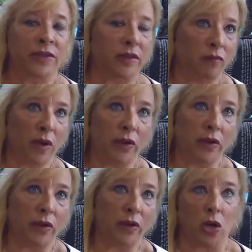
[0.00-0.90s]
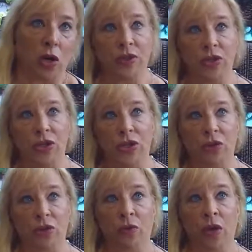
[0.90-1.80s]
of what you've chosen to
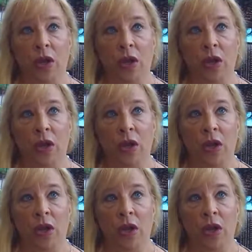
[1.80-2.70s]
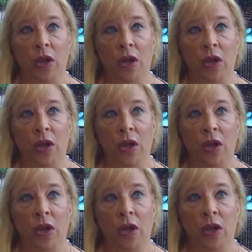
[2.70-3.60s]
do or not
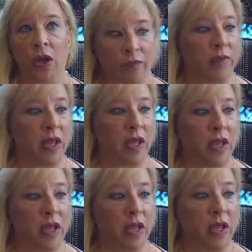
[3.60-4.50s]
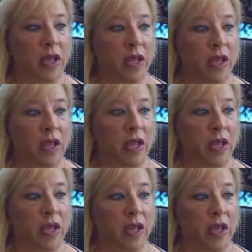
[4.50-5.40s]
done, or that you've put someone on it.